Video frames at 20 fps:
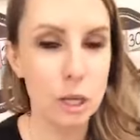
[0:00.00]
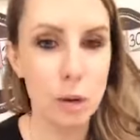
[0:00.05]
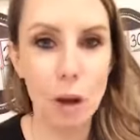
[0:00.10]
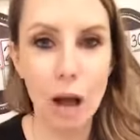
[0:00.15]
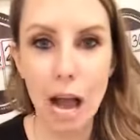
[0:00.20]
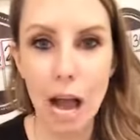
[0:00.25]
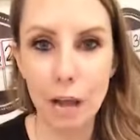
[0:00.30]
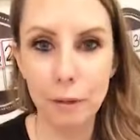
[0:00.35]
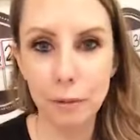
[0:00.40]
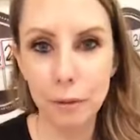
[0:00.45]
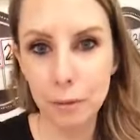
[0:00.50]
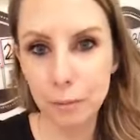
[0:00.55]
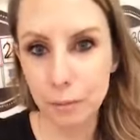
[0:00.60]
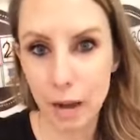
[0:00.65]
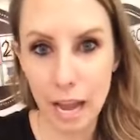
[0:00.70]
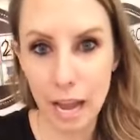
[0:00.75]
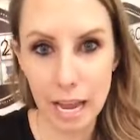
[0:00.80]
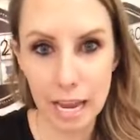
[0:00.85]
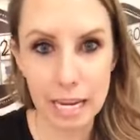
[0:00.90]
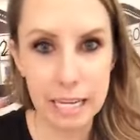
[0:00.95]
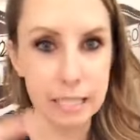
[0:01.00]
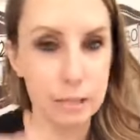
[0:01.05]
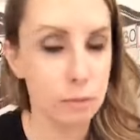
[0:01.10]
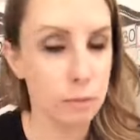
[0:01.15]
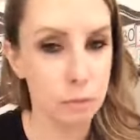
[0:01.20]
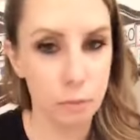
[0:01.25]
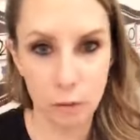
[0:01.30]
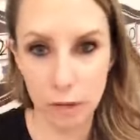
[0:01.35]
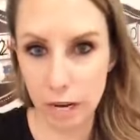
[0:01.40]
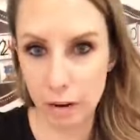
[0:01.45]
so I will write
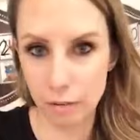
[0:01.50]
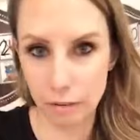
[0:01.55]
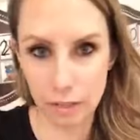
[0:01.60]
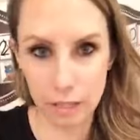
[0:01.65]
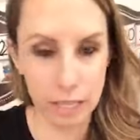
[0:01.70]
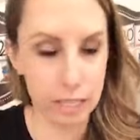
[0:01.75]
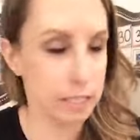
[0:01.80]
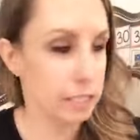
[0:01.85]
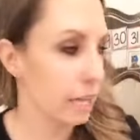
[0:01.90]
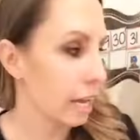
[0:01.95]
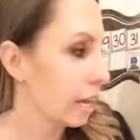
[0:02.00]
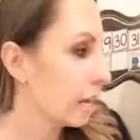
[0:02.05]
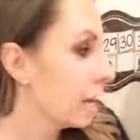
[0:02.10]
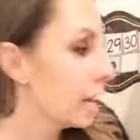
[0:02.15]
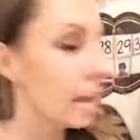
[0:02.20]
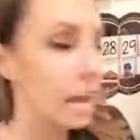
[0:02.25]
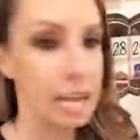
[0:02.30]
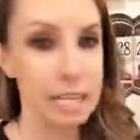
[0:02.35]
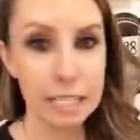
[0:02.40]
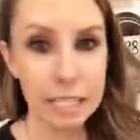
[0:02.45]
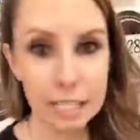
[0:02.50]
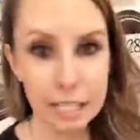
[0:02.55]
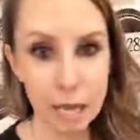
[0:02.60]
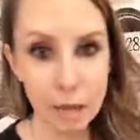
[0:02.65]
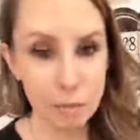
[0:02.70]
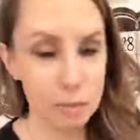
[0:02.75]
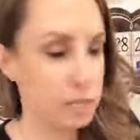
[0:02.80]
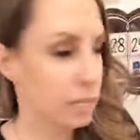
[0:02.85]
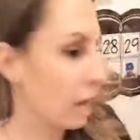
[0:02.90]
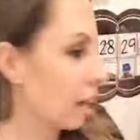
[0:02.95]
whatever they say. And
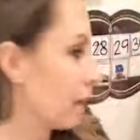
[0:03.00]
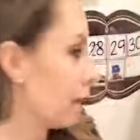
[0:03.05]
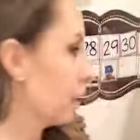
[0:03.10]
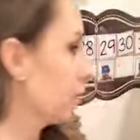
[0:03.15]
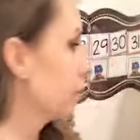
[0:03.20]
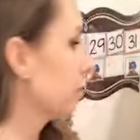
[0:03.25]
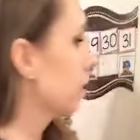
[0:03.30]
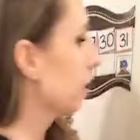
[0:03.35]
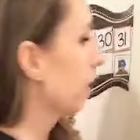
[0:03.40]
sometimes,